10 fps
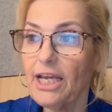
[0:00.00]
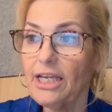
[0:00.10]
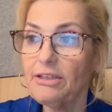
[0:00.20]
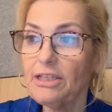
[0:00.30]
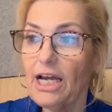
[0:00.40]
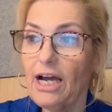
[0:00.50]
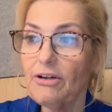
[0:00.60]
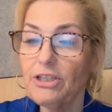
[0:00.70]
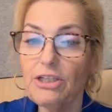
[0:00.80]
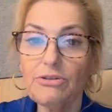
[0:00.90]
And
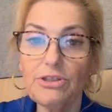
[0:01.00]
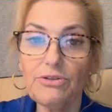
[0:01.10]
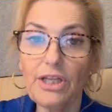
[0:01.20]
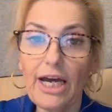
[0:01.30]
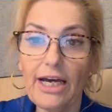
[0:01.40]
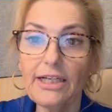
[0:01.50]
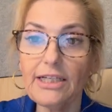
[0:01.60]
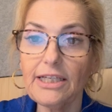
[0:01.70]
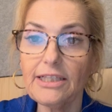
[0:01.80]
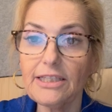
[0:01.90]
how do you do that
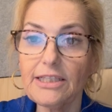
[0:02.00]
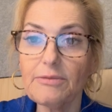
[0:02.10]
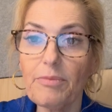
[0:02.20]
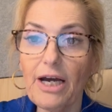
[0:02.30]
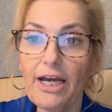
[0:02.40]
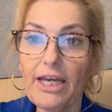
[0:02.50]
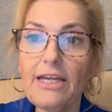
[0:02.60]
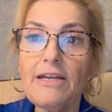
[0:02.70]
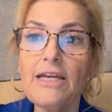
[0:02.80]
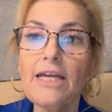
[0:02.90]
is by